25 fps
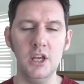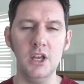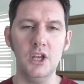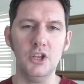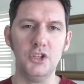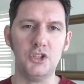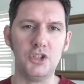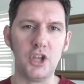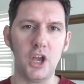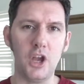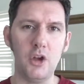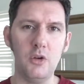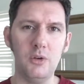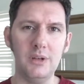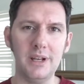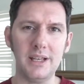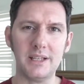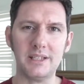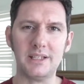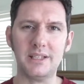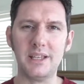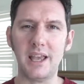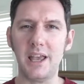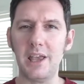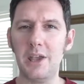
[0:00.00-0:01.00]
So
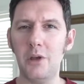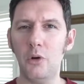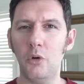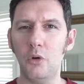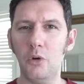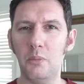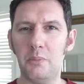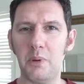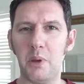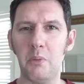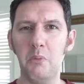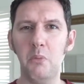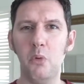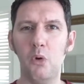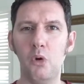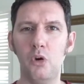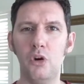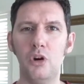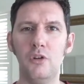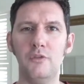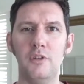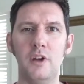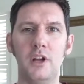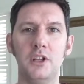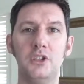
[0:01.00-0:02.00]
let's say you're a bit
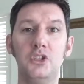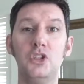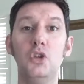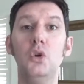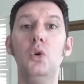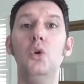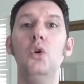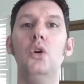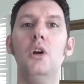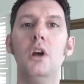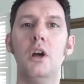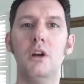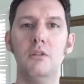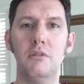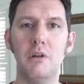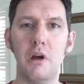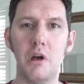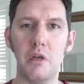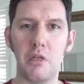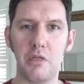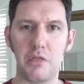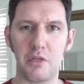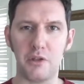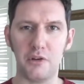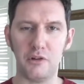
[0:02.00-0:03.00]
more of a talker
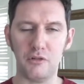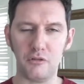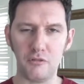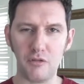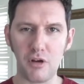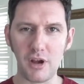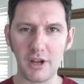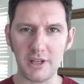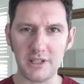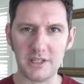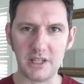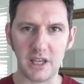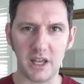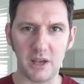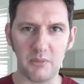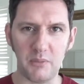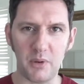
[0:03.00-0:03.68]
rather than a writer,